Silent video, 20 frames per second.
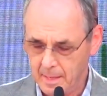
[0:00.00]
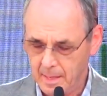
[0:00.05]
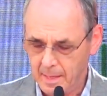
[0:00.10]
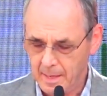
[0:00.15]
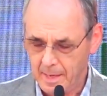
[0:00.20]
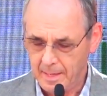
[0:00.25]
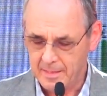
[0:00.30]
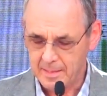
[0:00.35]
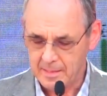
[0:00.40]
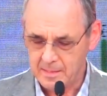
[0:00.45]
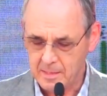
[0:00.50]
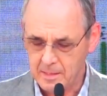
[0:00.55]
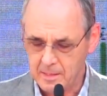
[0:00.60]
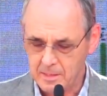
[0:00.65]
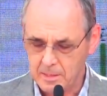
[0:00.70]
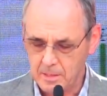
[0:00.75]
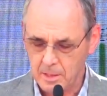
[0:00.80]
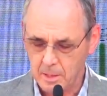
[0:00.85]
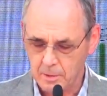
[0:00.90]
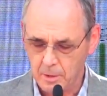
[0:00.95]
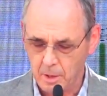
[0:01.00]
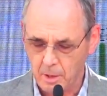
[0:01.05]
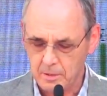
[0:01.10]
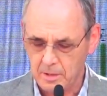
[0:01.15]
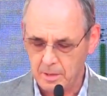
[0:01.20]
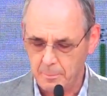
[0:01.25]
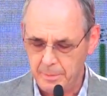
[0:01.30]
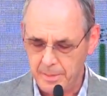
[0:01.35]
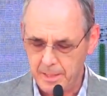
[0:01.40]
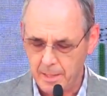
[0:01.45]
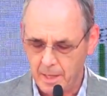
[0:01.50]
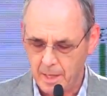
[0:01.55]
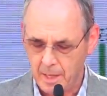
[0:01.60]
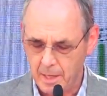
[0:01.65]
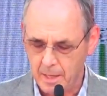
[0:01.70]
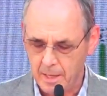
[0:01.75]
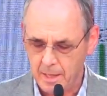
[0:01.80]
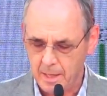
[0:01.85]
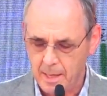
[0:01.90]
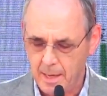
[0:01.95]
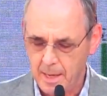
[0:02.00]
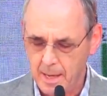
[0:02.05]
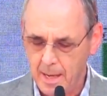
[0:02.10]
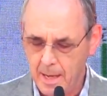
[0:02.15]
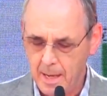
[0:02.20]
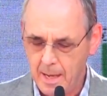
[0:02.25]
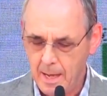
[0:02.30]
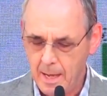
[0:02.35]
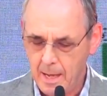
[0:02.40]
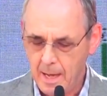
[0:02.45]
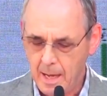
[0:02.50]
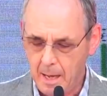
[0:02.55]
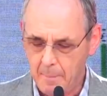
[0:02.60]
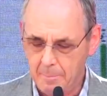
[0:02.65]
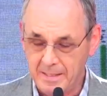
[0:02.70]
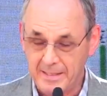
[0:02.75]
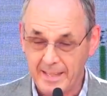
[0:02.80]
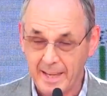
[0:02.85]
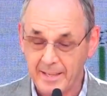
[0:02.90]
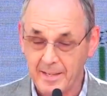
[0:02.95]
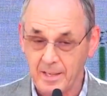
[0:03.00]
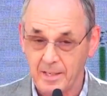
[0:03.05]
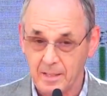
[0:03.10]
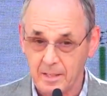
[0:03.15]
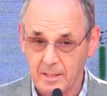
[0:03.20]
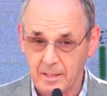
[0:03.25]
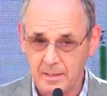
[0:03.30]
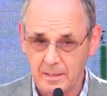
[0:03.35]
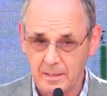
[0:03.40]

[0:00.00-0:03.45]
And this is Dr. B.R. Ambedkar.